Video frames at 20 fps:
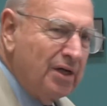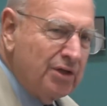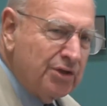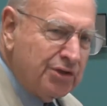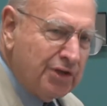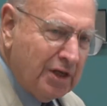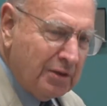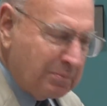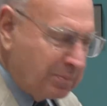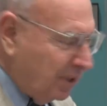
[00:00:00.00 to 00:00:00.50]

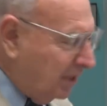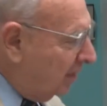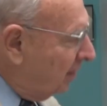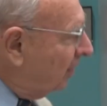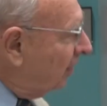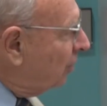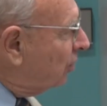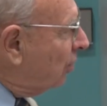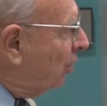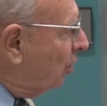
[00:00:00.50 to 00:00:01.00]
is then
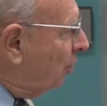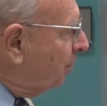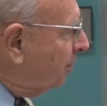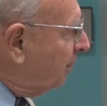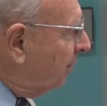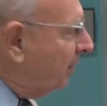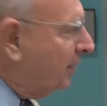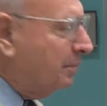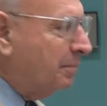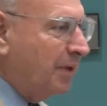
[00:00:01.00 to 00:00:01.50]
beginning to
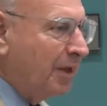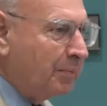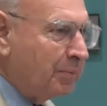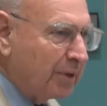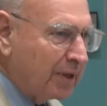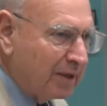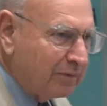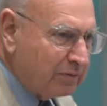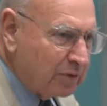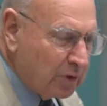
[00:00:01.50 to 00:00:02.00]
open, and
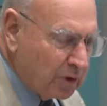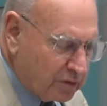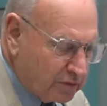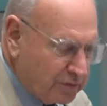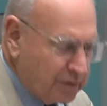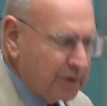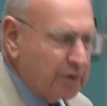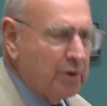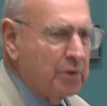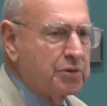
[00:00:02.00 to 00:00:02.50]
people have looked
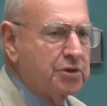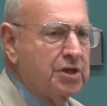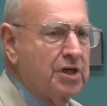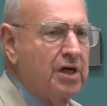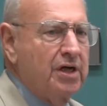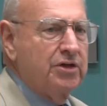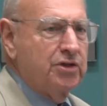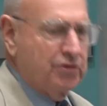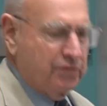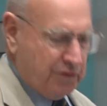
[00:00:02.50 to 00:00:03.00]
for those
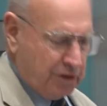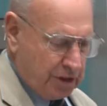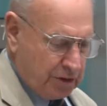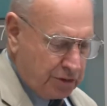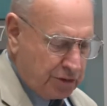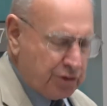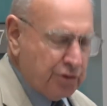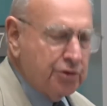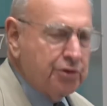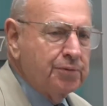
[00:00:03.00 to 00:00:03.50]
kinds of
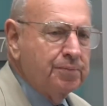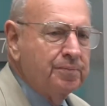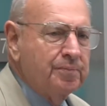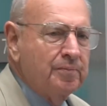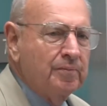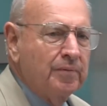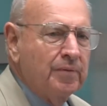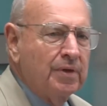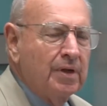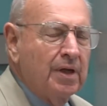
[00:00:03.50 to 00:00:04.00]
gestures
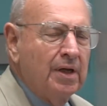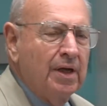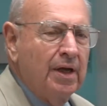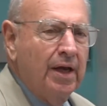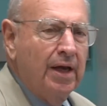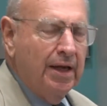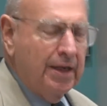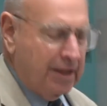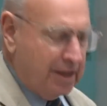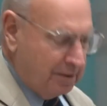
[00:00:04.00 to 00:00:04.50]

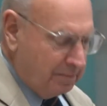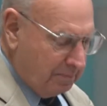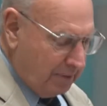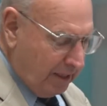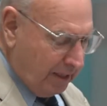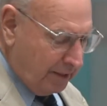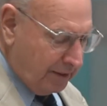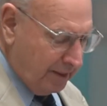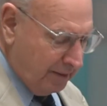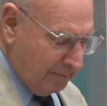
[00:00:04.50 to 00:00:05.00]
and can
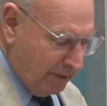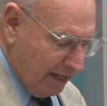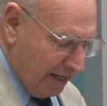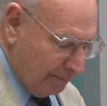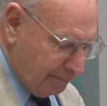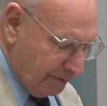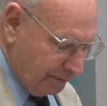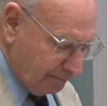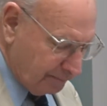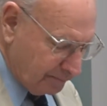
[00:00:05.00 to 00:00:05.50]
make them
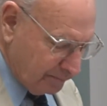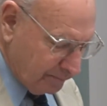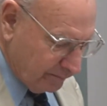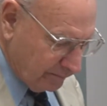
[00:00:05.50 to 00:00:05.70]
happen.